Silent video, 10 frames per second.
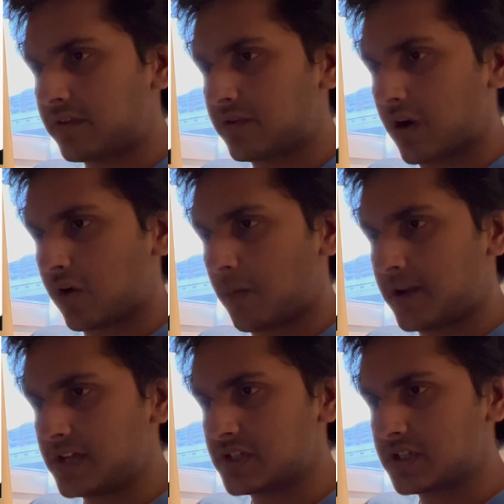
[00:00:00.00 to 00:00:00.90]

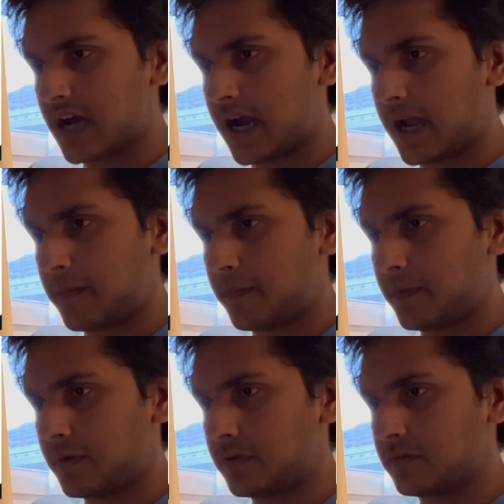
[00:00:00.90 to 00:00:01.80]
accommodation type,
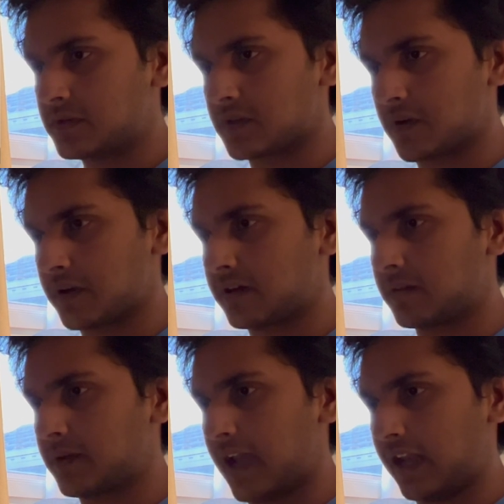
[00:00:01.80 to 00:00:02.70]
so it
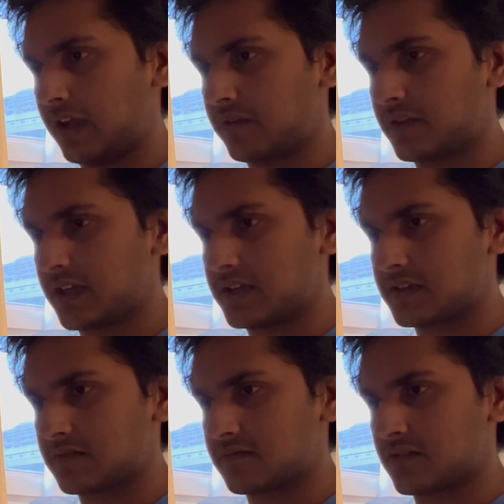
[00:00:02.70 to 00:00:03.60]
could be any of
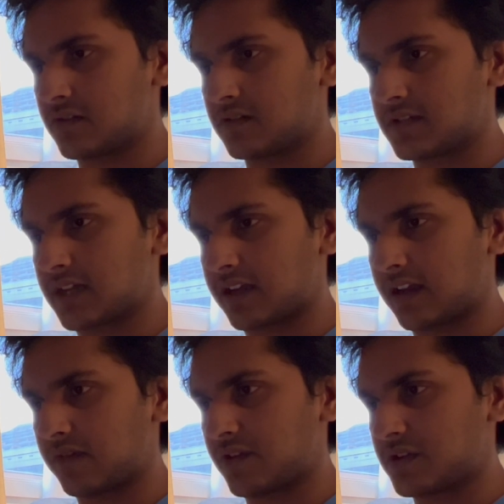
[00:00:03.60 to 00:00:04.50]
these. You can take
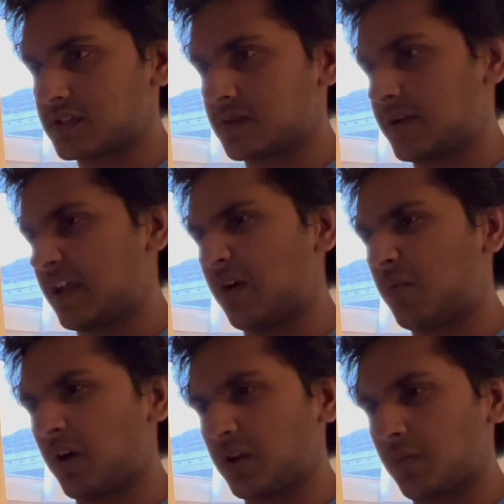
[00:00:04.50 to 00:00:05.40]
any of those depending
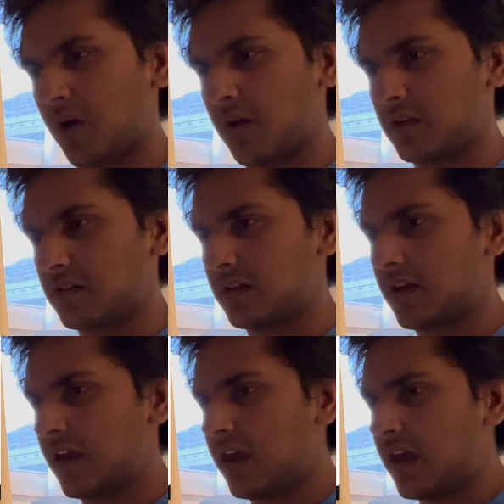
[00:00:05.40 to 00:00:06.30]
on what you want.
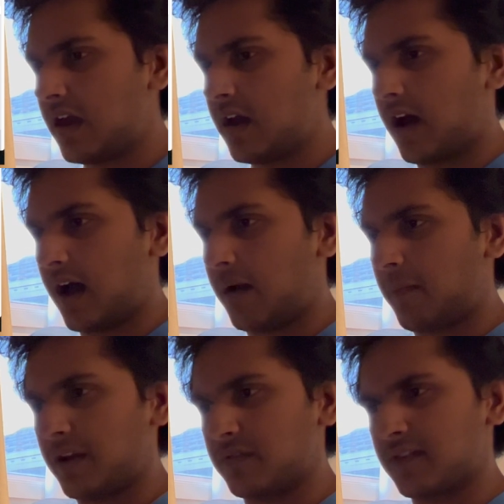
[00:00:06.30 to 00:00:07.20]
I
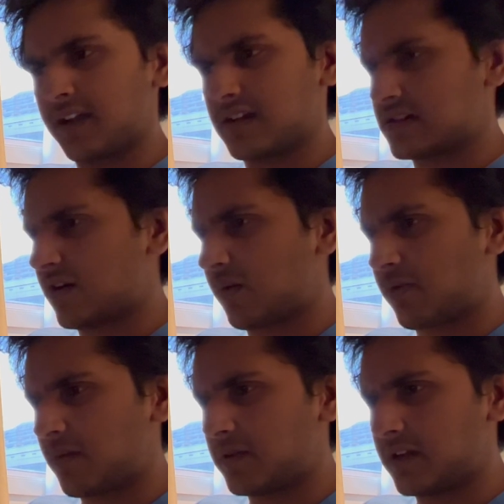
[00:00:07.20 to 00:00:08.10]
don't think I did whole
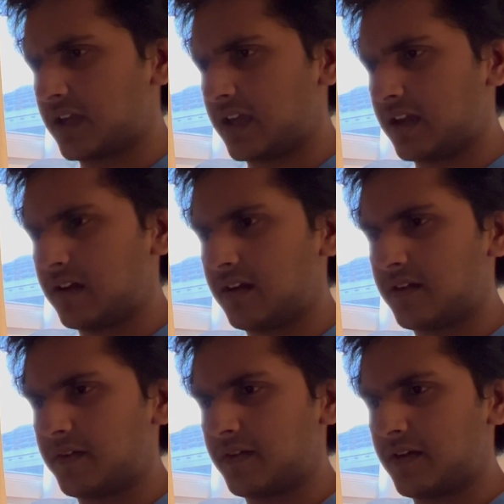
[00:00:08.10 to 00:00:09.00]
property.
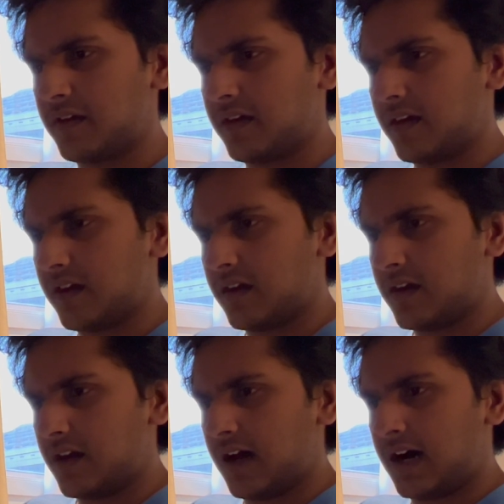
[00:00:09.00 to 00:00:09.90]

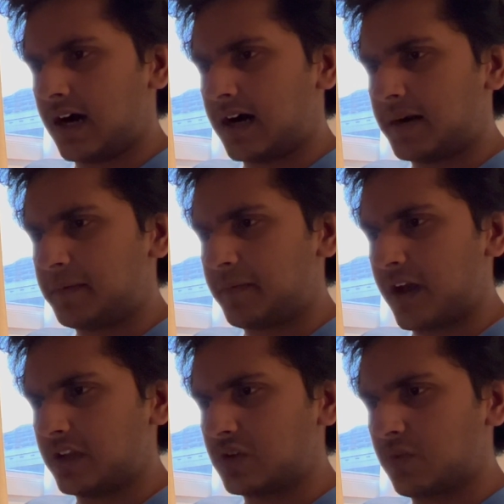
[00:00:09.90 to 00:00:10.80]

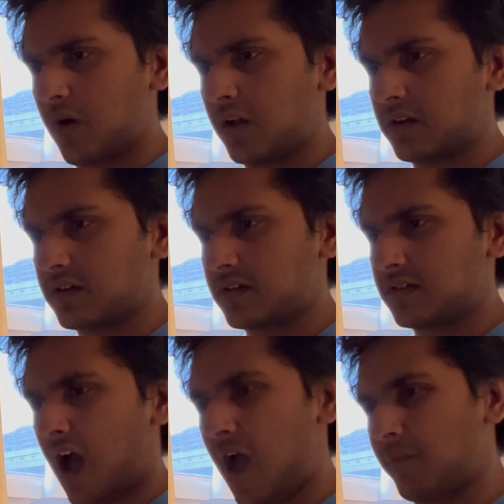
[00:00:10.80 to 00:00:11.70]
And
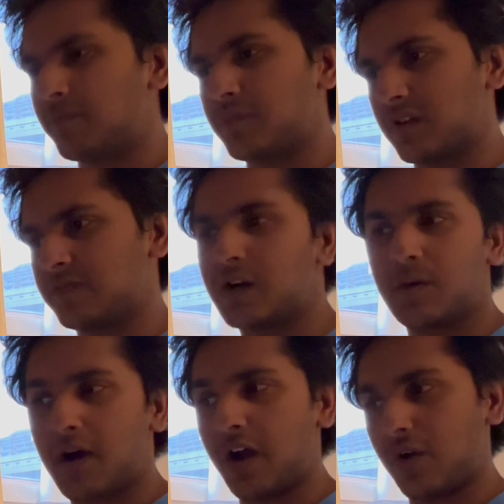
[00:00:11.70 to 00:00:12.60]
I prefer
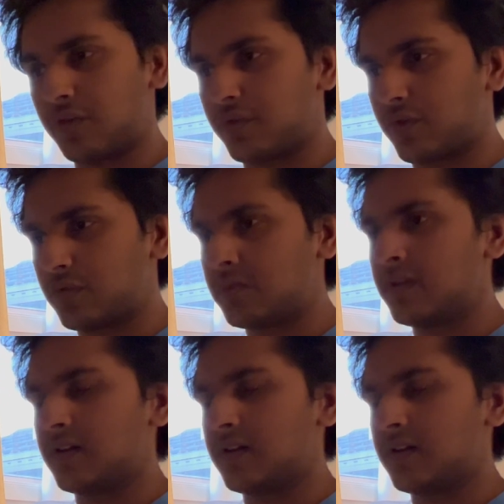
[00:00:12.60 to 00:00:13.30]
my own room,